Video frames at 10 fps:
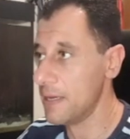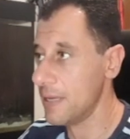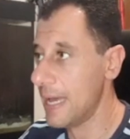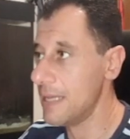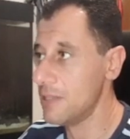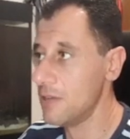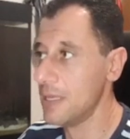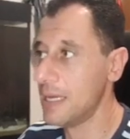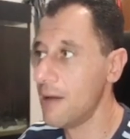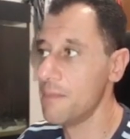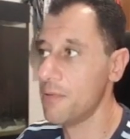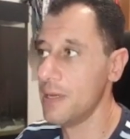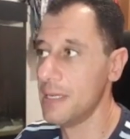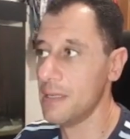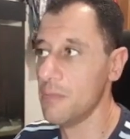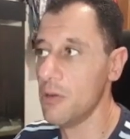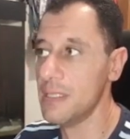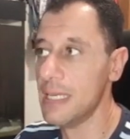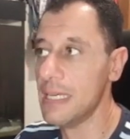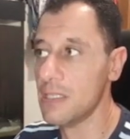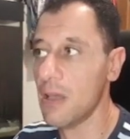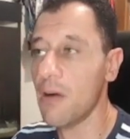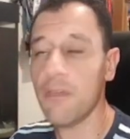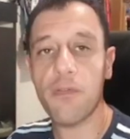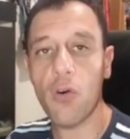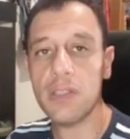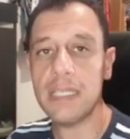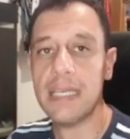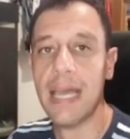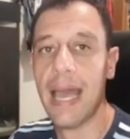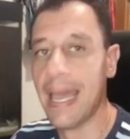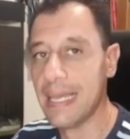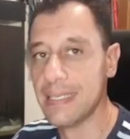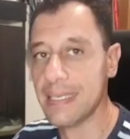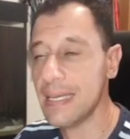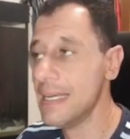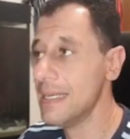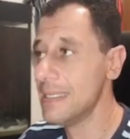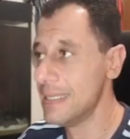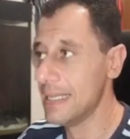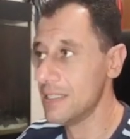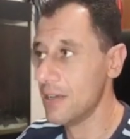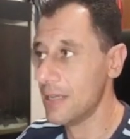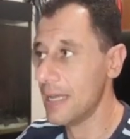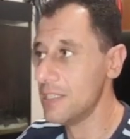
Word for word: okay? So the current price at the moment is forty-eight cents, okay?